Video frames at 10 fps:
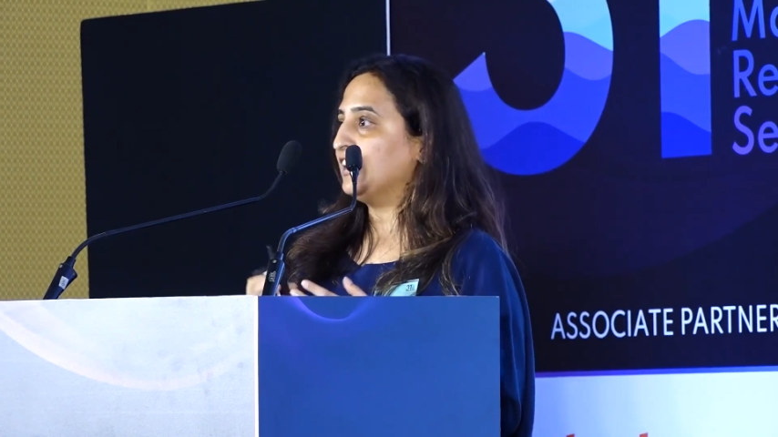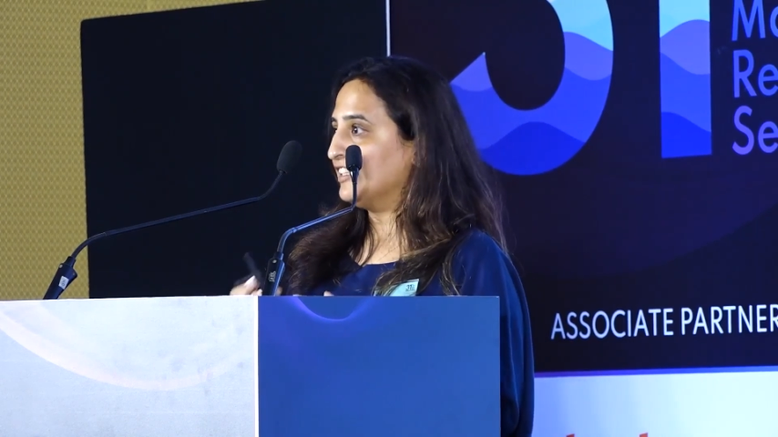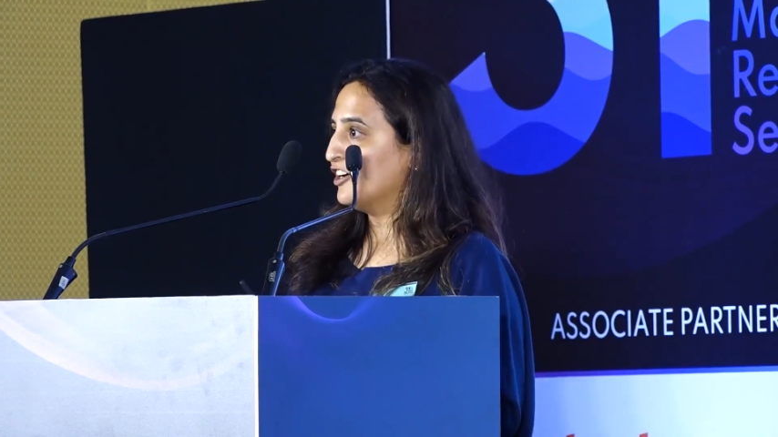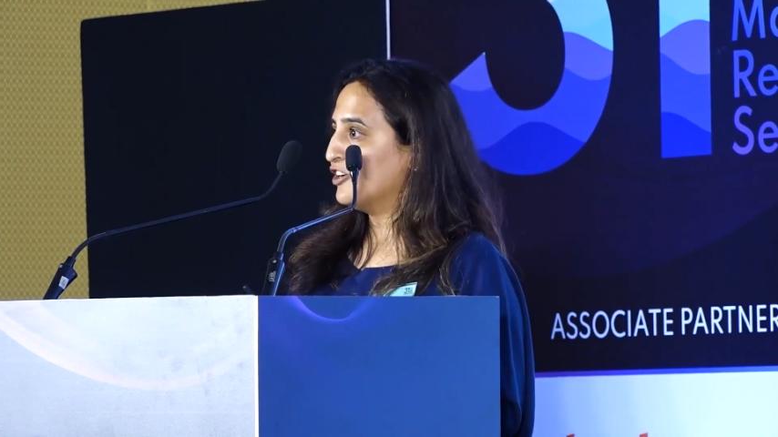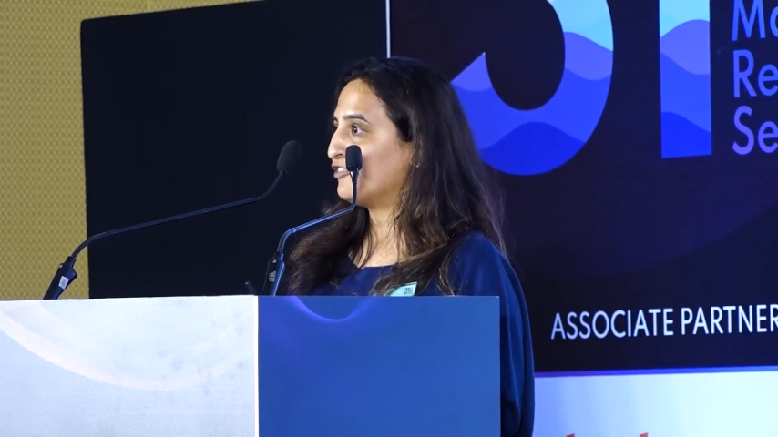
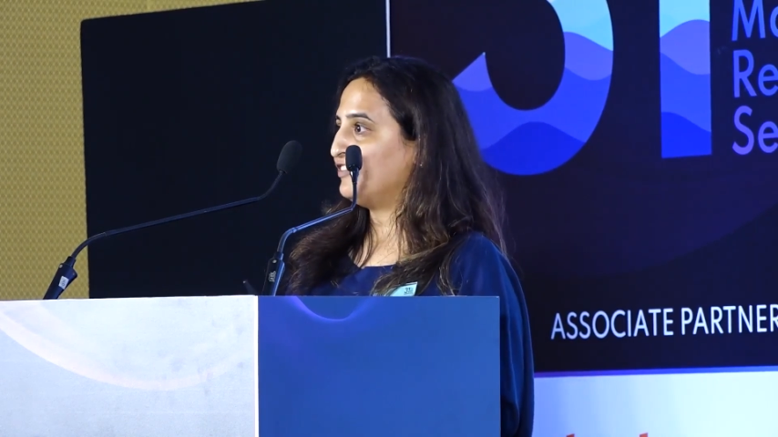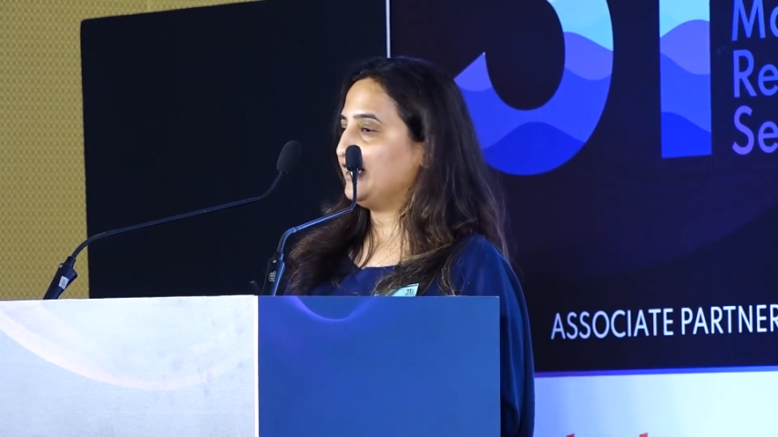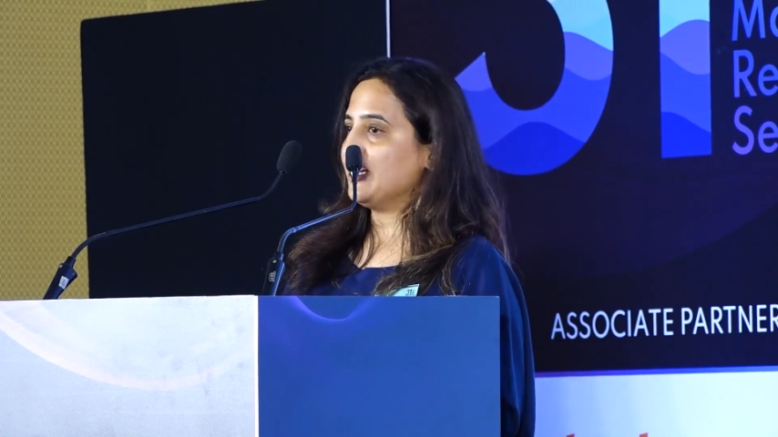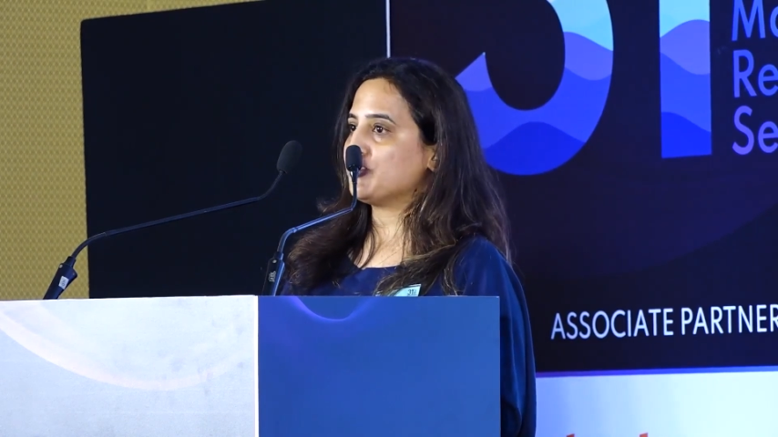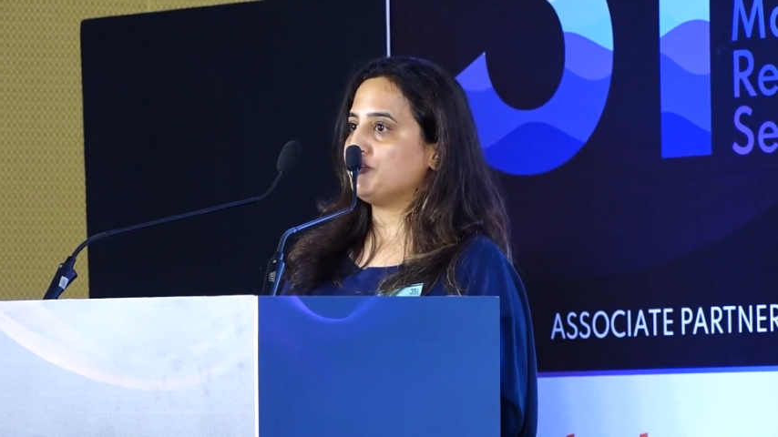unheard of in
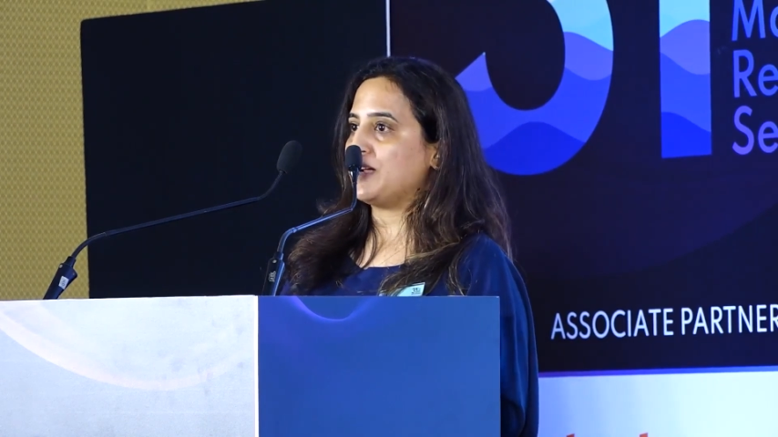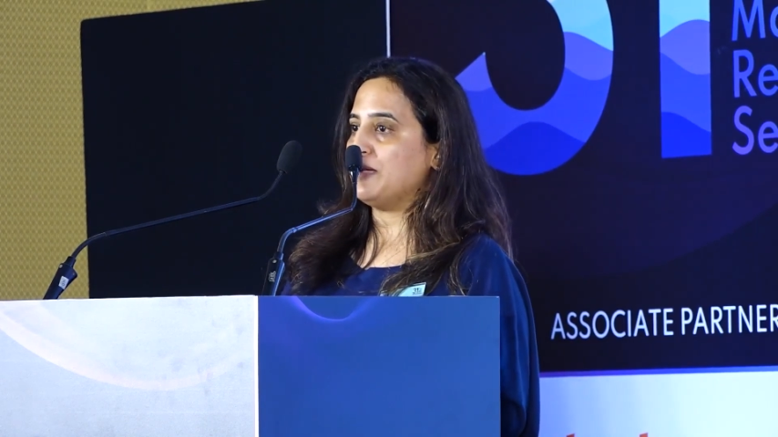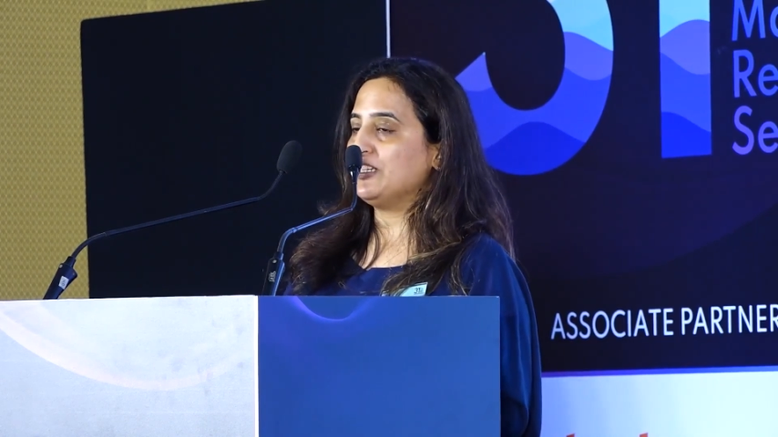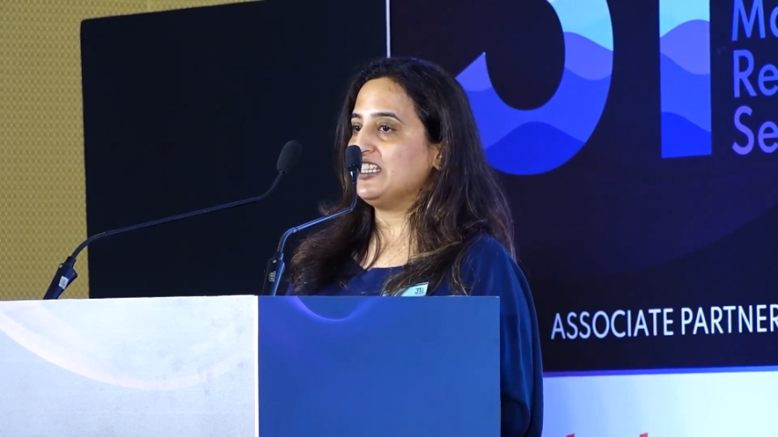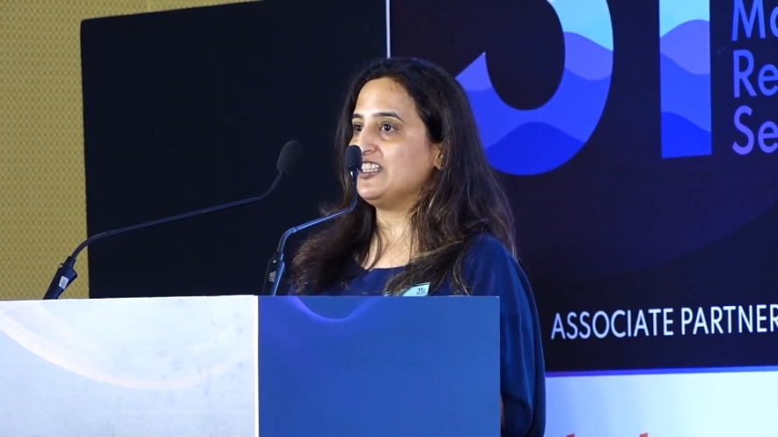case of
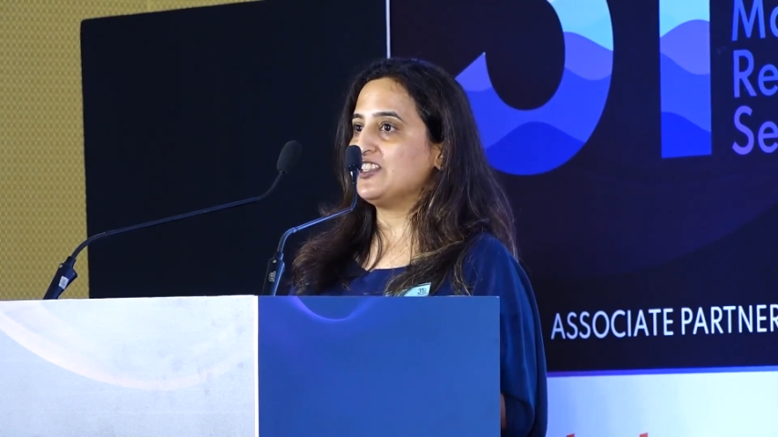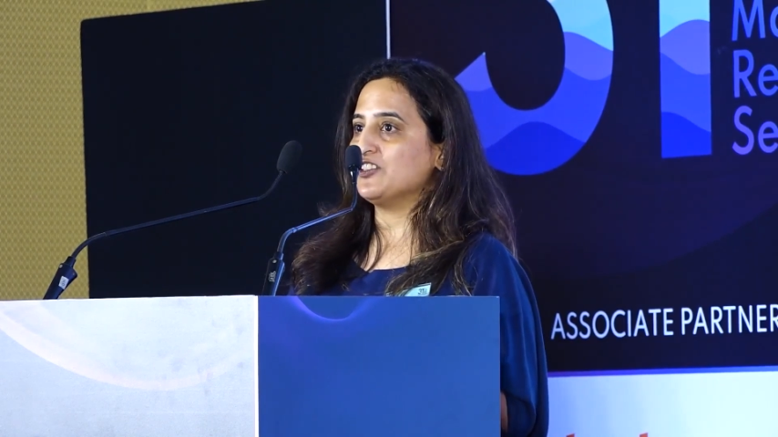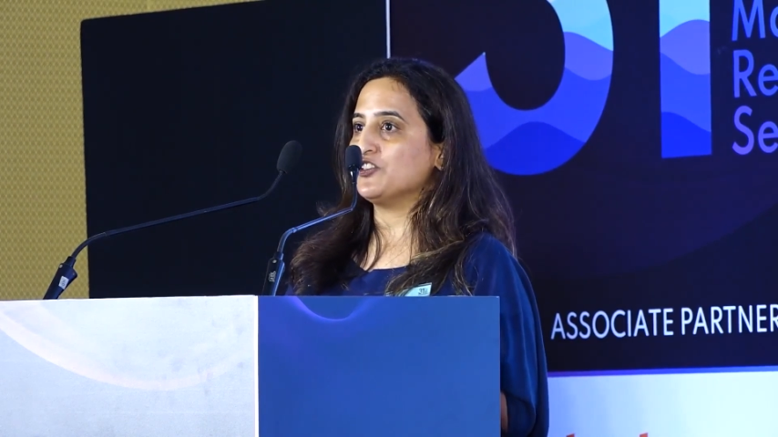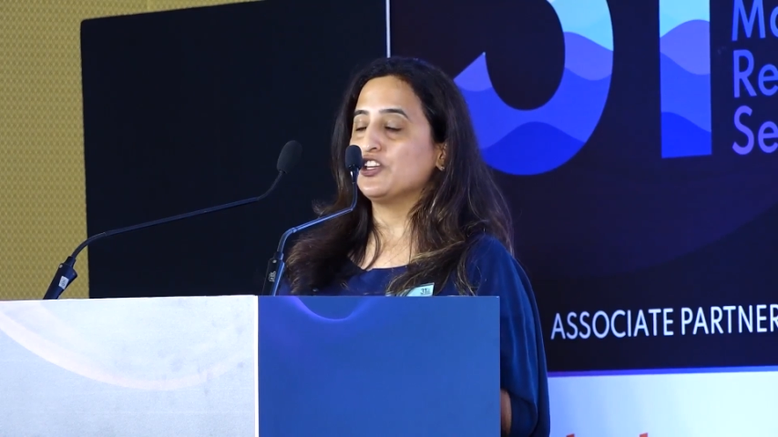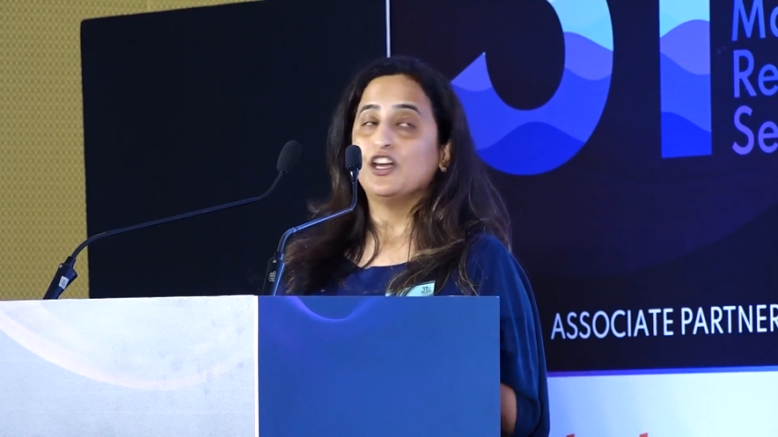primary
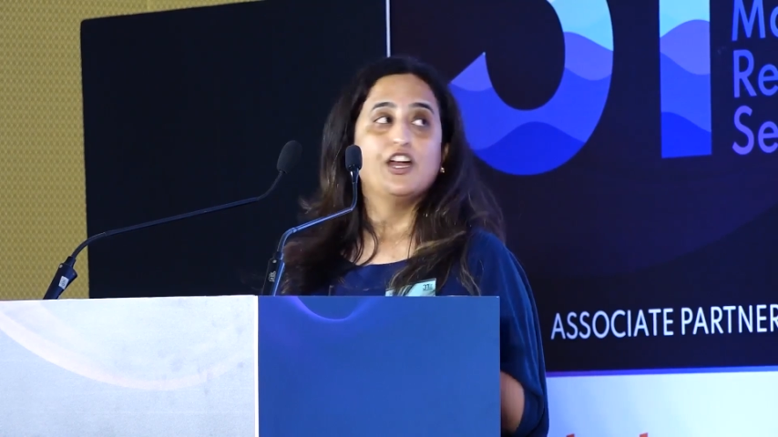research,